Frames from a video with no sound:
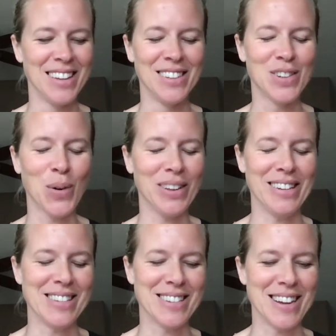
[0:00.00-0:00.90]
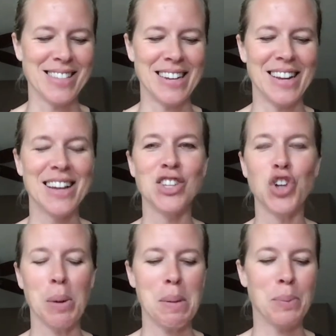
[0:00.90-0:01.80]
Totally disgusted,
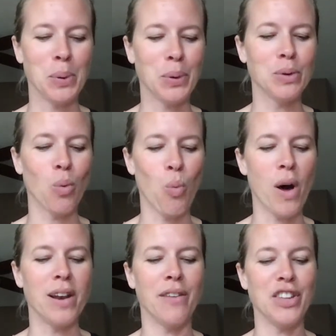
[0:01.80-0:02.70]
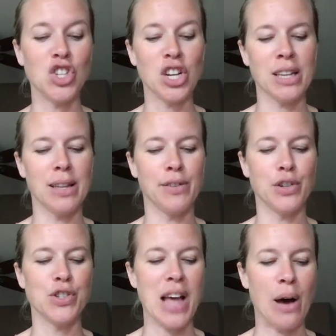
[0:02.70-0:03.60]
Jeremy pulled one of the chicken
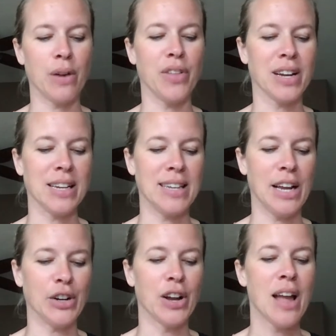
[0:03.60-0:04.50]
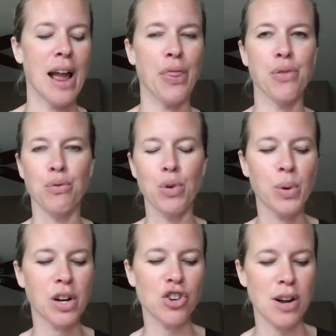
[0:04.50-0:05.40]
livers out of the container and threw it
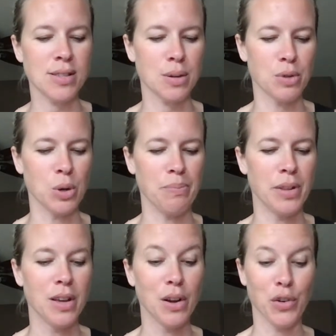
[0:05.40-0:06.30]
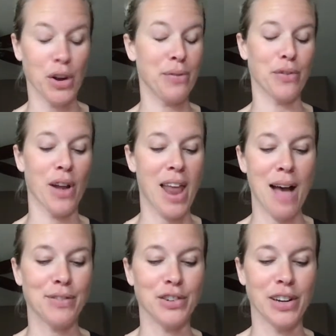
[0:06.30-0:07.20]
across the room. Grief ran
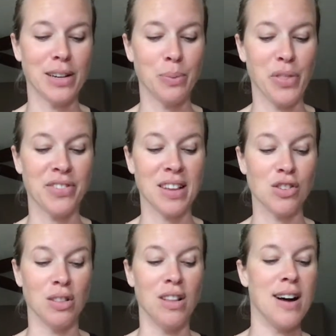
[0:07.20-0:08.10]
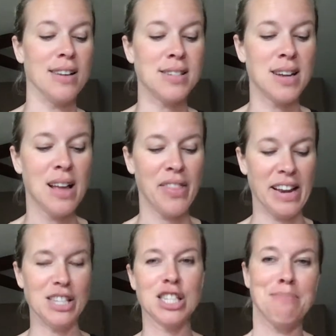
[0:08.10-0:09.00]
after it with such lust that he
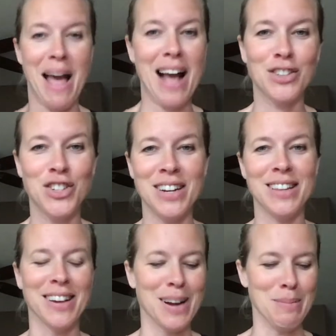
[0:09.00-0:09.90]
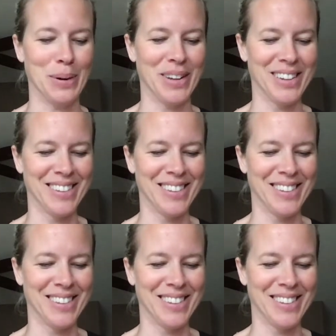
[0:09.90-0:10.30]
smashed into the cupboard.